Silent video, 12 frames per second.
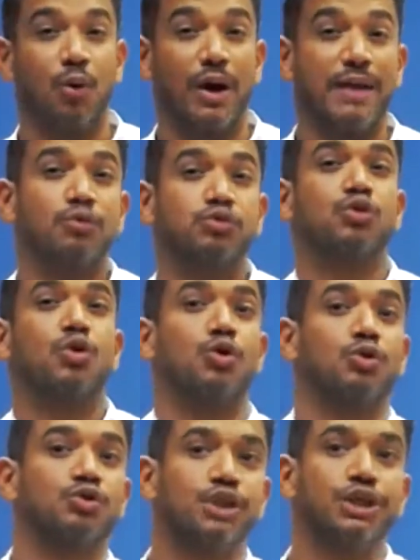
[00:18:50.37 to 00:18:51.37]

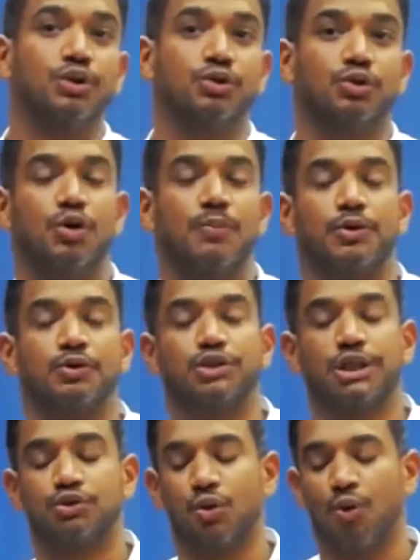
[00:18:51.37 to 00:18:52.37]
presentation, but I will try
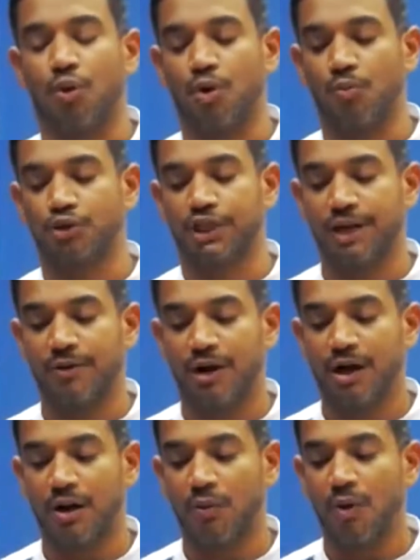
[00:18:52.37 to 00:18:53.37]
to do it
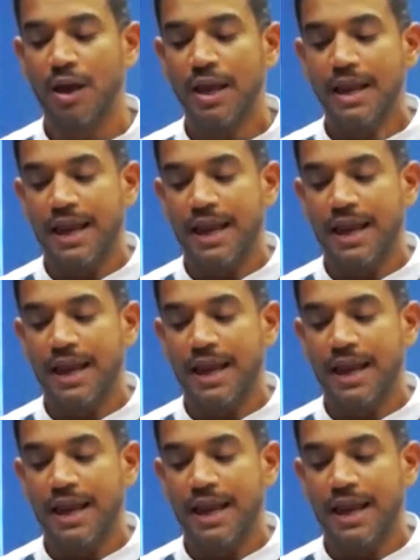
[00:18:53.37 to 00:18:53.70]
as